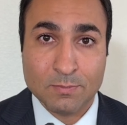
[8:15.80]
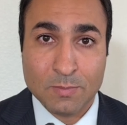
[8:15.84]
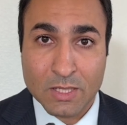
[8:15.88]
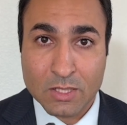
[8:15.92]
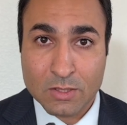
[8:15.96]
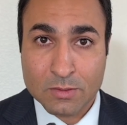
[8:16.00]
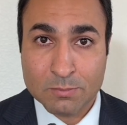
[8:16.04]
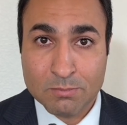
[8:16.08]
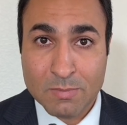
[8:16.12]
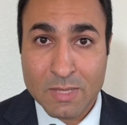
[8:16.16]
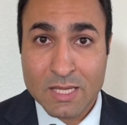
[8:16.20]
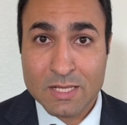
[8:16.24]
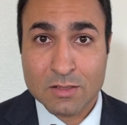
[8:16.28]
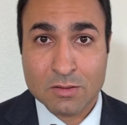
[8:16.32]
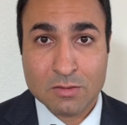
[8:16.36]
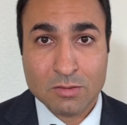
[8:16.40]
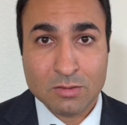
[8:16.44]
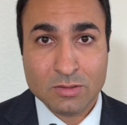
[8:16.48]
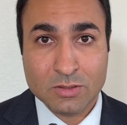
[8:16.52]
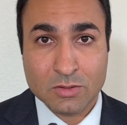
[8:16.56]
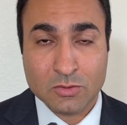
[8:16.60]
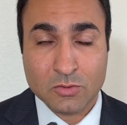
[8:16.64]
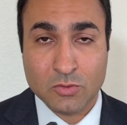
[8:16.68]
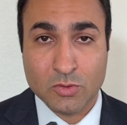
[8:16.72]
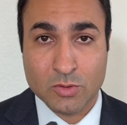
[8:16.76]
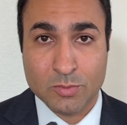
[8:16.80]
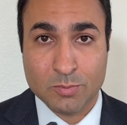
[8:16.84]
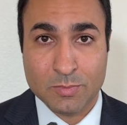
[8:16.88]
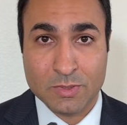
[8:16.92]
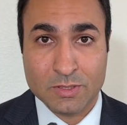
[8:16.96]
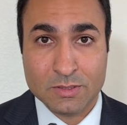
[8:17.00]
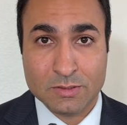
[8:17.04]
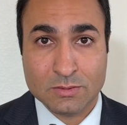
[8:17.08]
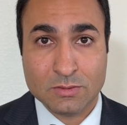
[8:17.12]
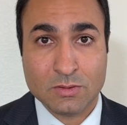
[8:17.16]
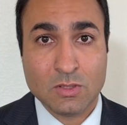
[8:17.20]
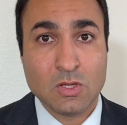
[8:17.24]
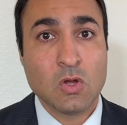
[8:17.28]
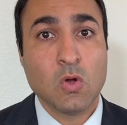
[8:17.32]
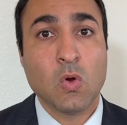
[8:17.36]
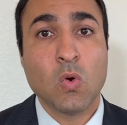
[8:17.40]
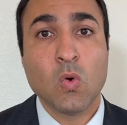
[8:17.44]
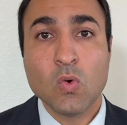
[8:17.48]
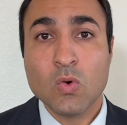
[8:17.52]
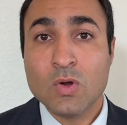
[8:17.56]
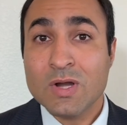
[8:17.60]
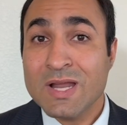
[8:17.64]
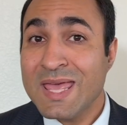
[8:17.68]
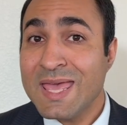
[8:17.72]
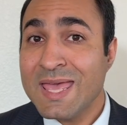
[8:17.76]
medical equipment
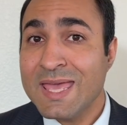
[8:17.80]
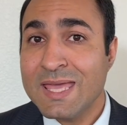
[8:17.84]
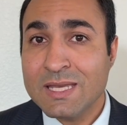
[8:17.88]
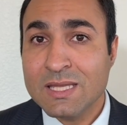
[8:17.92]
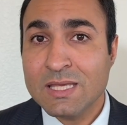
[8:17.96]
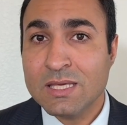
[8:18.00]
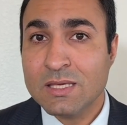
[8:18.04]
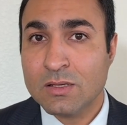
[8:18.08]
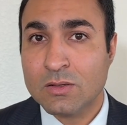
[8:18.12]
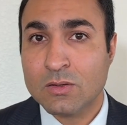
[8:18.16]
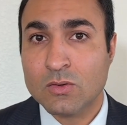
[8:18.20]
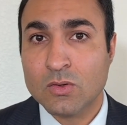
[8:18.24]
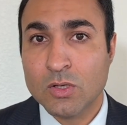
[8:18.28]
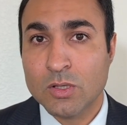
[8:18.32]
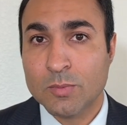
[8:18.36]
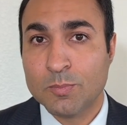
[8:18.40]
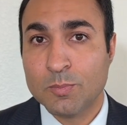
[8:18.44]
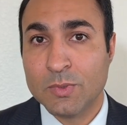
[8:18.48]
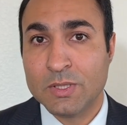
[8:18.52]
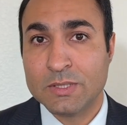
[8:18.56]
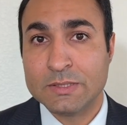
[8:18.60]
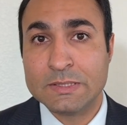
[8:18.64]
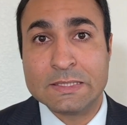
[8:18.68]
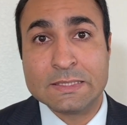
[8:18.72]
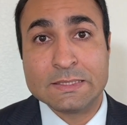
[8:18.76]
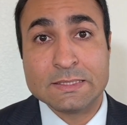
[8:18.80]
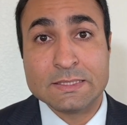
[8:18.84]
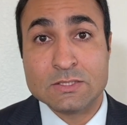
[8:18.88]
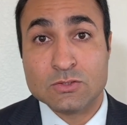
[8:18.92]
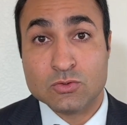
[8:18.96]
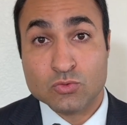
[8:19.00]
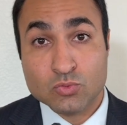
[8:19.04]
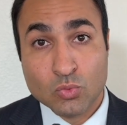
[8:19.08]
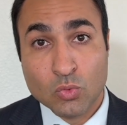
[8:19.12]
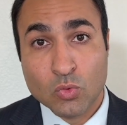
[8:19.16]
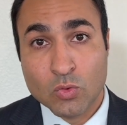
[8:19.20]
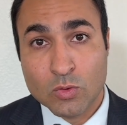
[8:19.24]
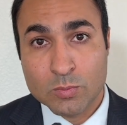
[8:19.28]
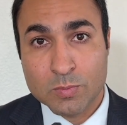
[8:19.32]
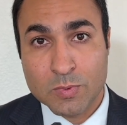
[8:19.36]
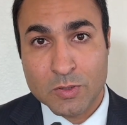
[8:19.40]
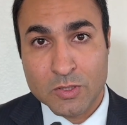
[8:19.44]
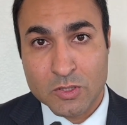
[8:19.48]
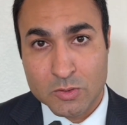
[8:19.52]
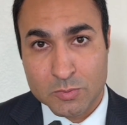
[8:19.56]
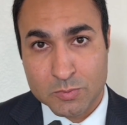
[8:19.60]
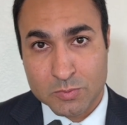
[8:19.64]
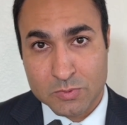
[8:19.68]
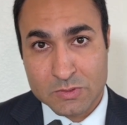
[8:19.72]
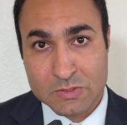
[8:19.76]
or any equipment that is dual
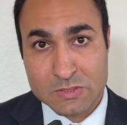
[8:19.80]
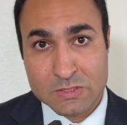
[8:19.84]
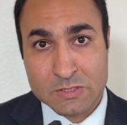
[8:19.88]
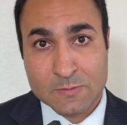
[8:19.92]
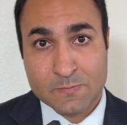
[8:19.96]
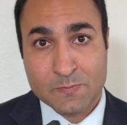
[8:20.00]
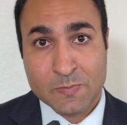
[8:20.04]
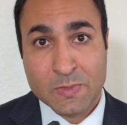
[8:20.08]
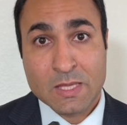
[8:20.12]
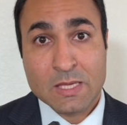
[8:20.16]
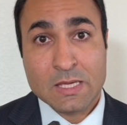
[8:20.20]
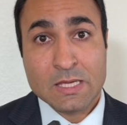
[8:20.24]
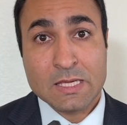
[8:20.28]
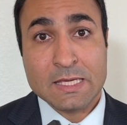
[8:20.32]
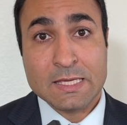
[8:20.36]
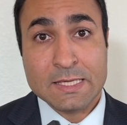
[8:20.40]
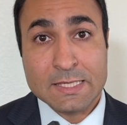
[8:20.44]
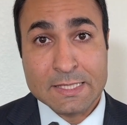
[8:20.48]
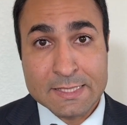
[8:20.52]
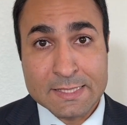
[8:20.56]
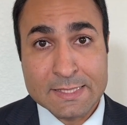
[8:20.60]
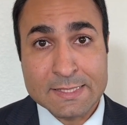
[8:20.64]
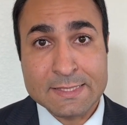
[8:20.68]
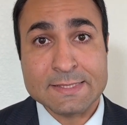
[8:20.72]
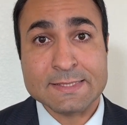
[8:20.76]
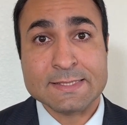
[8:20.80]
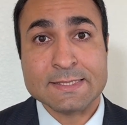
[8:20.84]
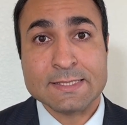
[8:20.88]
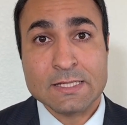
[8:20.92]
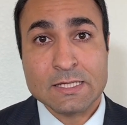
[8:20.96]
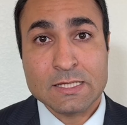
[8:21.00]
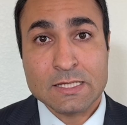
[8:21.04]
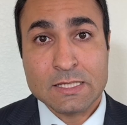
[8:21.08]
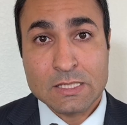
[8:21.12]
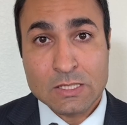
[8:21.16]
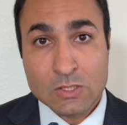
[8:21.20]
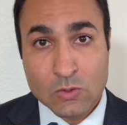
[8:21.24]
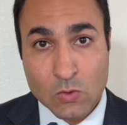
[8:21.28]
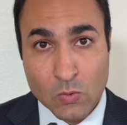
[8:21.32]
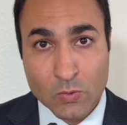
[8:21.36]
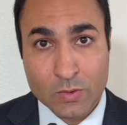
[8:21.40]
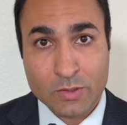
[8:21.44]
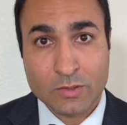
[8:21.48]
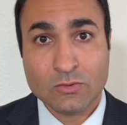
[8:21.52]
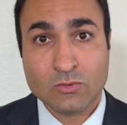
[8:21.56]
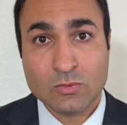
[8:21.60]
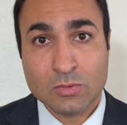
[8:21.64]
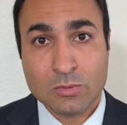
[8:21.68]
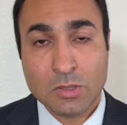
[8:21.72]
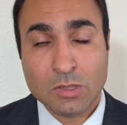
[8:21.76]
purpose is going
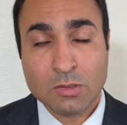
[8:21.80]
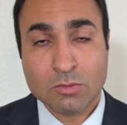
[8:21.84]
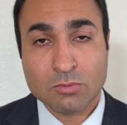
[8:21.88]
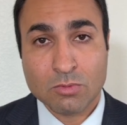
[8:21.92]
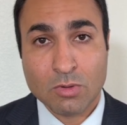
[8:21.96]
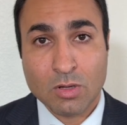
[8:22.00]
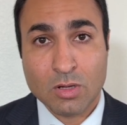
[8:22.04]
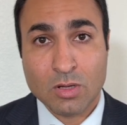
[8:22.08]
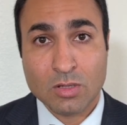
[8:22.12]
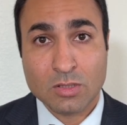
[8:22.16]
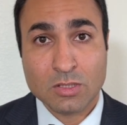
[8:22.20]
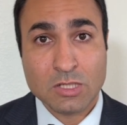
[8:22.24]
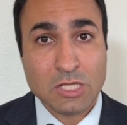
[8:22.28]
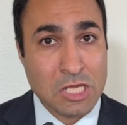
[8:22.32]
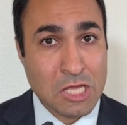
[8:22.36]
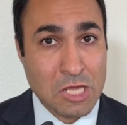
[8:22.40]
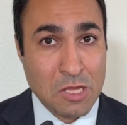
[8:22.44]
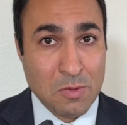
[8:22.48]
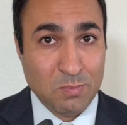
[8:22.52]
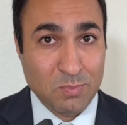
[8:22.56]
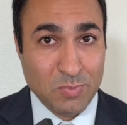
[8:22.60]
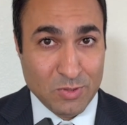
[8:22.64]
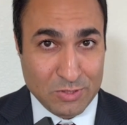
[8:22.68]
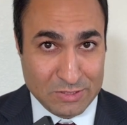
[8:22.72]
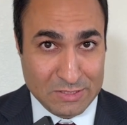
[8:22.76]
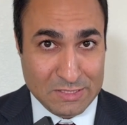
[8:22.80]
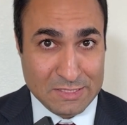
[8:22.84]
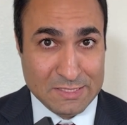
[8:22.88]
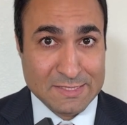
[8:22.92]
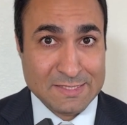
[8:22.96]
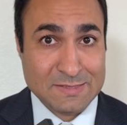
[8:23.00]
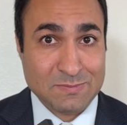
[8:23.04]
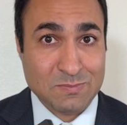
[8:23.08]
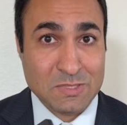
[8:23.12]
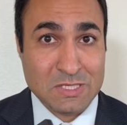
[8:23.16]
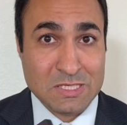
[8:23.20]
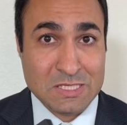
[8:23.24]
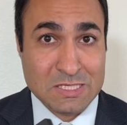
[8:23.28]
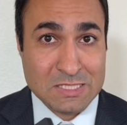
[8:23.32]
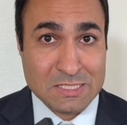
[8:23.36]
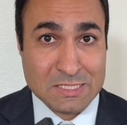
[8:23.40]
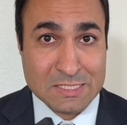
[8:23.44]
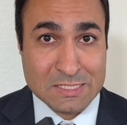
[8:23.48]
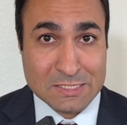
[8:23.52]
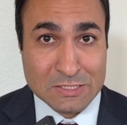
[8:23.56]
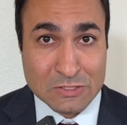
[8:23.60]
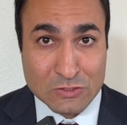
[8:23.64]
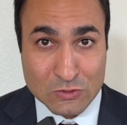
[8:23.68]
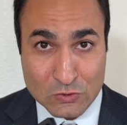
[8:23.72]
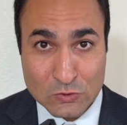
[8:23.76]
to Iran but is being
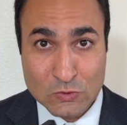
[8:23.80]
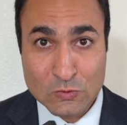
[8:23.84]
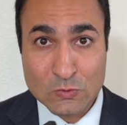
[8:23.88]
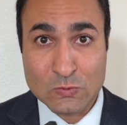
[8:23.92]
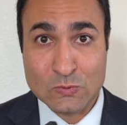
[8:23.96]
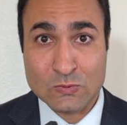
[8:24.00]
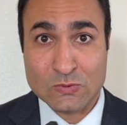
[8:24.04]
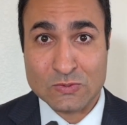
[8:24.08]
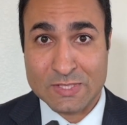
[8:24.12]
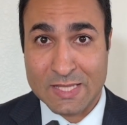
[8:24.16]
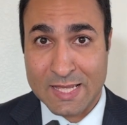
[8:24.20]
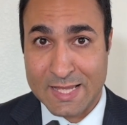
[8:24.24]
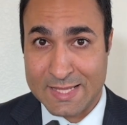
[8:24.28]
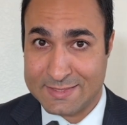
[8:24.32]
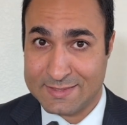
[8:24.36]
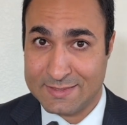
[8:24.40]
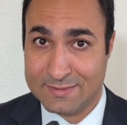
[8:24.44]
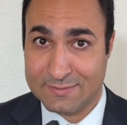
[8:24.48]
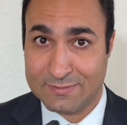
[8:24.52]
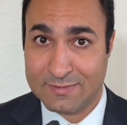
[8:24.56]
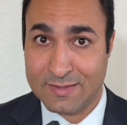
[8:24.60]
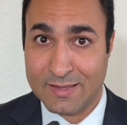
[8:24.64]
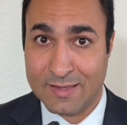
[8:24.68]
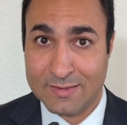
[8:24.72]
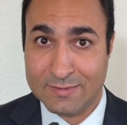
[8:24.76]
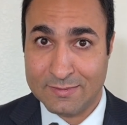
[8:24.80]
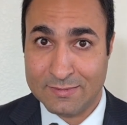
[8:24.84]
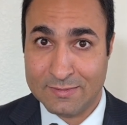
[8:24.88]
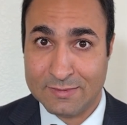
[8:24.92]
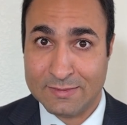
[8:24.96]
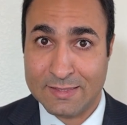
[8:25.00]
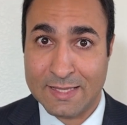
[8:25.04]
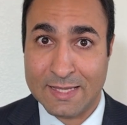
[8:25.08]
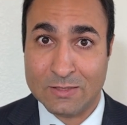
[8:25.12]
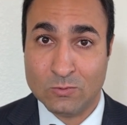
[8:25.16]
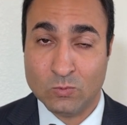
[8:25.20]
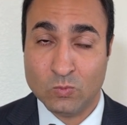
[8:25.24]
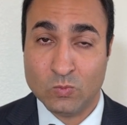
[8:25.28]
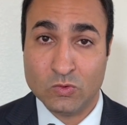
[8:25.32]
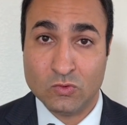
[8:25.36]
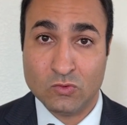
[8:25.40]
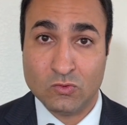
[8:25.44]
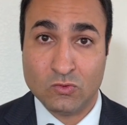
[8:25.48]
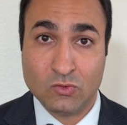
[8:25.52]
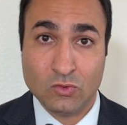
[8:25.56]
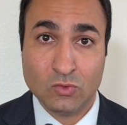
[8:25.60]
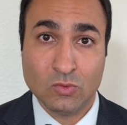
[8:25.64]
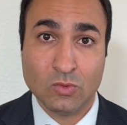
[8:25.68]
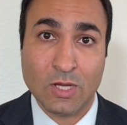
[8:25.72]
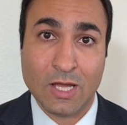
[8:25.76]
used as intended, and we
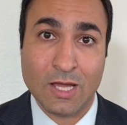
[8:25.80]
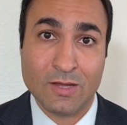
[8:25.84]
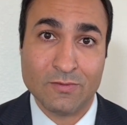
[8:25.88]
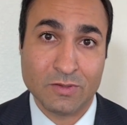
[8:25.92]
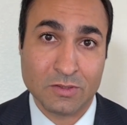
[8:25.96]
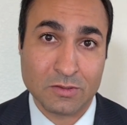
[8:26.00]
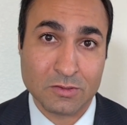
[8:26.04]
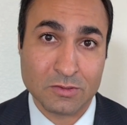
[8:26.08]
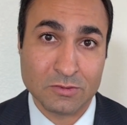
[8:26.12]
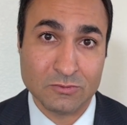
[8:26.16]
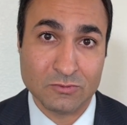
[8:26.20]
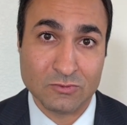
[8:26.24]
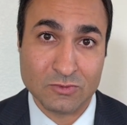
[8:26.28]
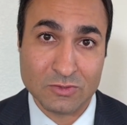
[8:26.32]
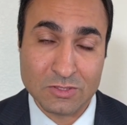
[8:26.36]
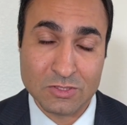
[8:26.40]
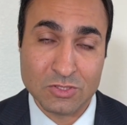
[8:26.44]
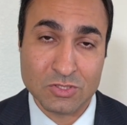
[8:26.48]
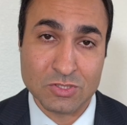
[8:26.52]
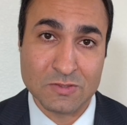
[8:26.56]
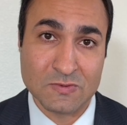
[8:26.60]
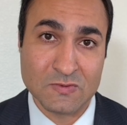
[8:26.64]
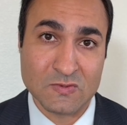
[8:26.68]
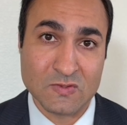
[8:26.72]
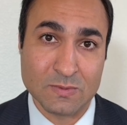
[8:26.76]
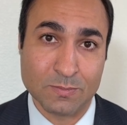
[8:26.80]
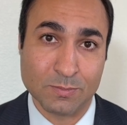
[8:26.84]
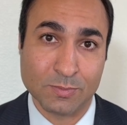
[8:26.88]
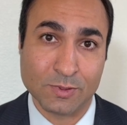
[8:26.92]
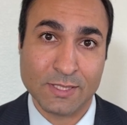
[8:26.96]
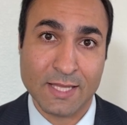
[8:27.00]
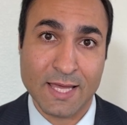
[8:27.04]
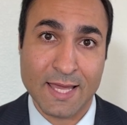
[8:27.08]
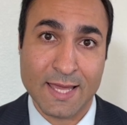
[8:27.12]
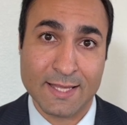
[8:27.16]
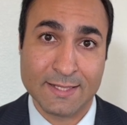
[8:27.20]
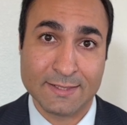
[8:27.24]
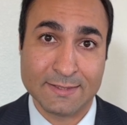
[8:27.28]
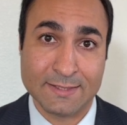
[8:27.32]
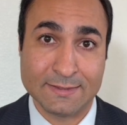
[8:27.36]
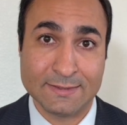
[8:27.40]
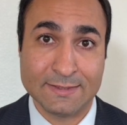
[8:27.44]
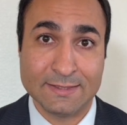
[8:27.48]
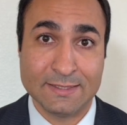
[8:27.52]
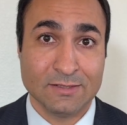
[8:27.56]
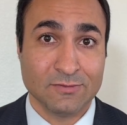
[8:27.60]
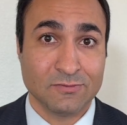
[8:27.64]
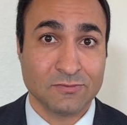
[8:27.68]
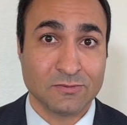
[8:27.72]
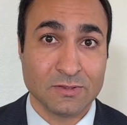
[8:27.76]
do have a contingency plan that
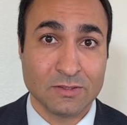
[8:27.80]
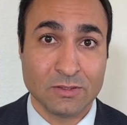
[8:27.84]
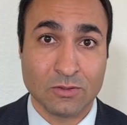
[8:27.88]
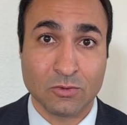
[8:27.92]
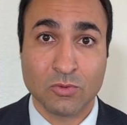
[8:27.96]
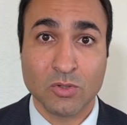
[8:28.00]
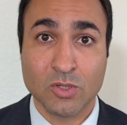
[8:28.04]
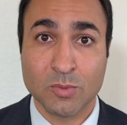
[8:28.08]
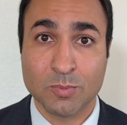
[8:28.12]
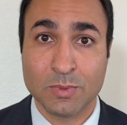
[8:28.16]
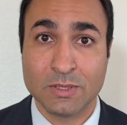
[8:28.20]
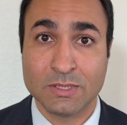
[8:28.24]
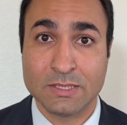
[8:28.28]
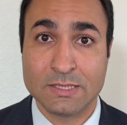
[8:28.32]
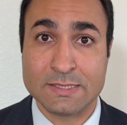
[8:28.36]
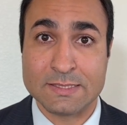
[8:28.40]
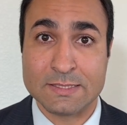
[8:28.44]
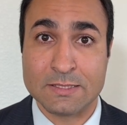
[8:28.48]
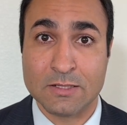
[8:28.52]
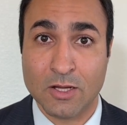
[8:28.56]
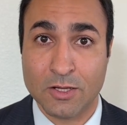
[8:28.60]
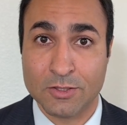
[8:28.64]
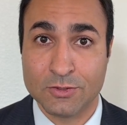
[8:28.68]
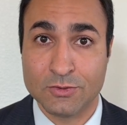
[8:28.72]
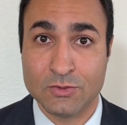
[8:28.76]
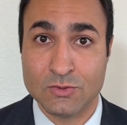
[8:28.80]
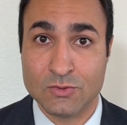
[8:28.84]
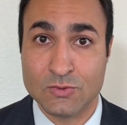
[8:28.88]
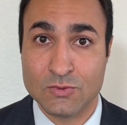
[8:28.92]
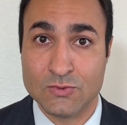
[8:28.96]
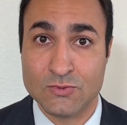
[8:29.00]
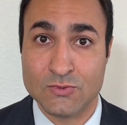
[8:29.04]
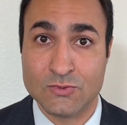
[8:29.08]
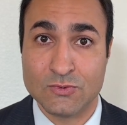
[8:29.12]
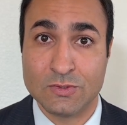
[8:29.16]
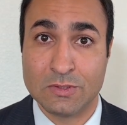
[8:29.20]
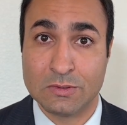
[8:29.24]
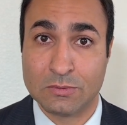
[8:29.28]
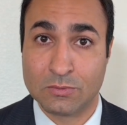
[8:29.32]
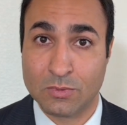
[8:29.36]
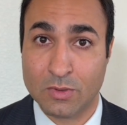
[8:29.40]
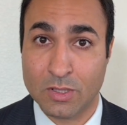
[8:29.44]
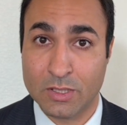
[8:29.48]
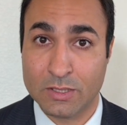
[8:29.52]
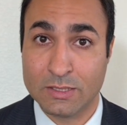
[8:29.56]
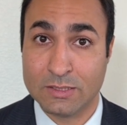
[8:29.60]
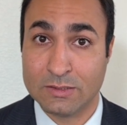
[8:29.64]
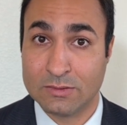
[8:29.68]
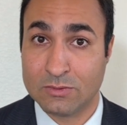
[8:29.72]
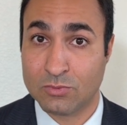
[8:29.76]
if the equipment is not used
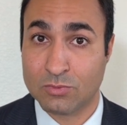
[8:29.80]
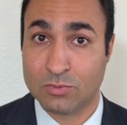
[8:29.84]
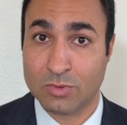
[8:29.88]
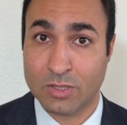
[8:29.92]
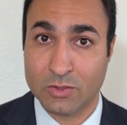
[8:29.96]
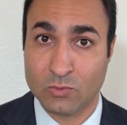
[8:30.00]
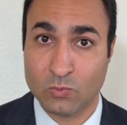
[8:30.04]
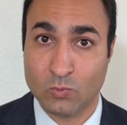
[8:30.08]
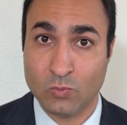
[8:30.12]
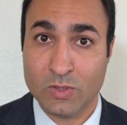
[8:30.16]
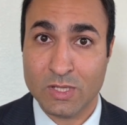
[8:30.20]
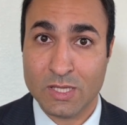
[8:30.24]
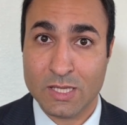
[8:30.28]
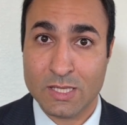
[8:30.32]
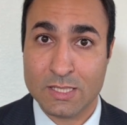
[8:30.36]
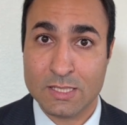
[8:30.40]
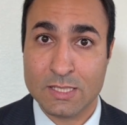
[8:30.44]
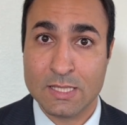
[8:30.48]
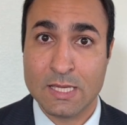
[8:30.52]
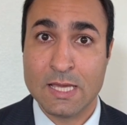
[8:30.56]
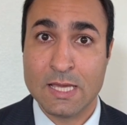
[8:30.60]
in the right way,